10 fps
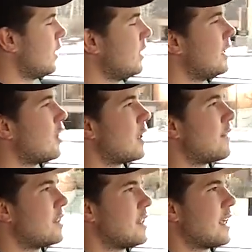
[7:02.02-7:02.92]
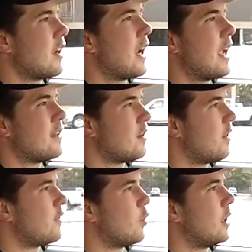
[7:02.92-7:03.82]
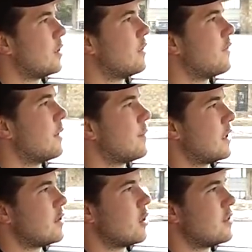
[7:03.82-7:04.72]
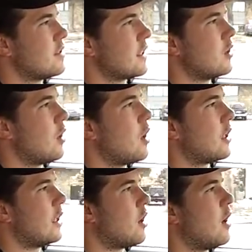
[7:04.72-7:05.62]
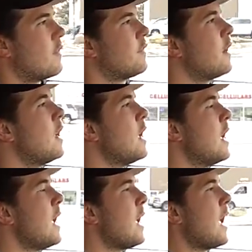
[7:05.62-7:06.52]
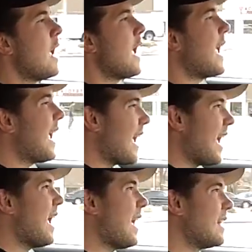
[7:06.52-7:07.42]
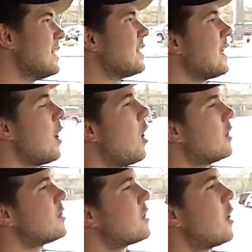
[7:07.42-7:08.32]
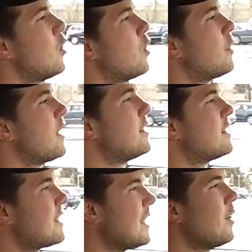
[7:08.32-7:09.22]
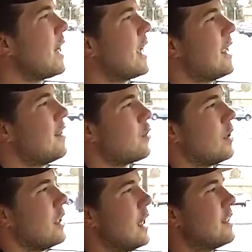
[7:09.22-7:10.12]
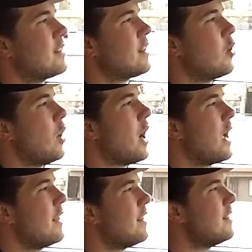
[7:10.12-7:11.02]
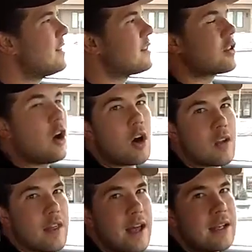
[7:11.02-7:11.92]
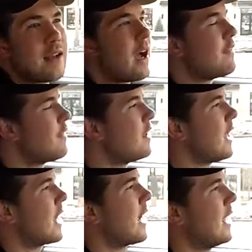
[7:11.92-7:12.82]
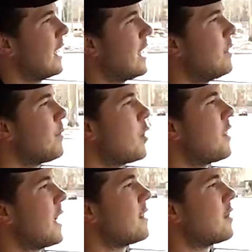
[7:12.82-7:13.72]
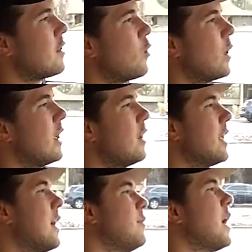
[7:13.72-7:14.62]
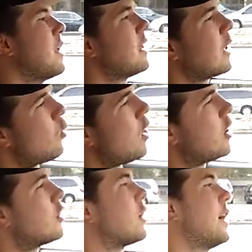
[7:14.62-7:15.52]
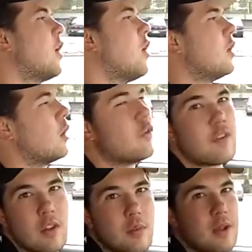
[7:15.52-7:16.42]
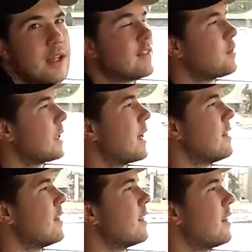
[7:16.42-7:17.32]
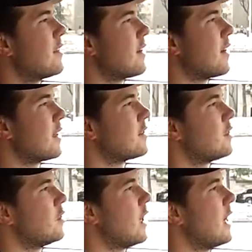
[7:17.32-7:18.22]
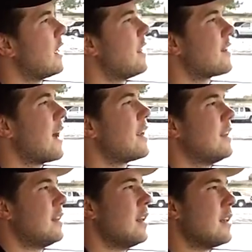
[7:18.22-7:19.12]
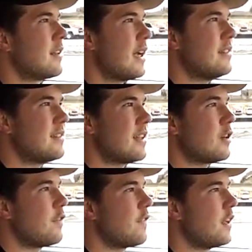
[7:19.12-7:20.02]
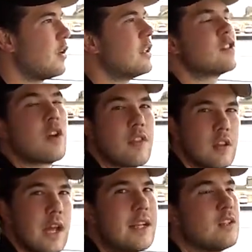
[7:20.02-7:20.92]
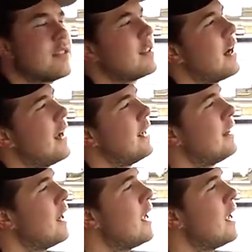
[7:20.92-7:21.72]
really don't have to take your hands off the wheel to flip the turn signal on and off. And also, the steering is really nice. So this is a car that I feel like I can keep both hands on the wheel, and I'm not like wandering all over the place because the steering's too light. It's got a nice center feel. It's on the lighter side,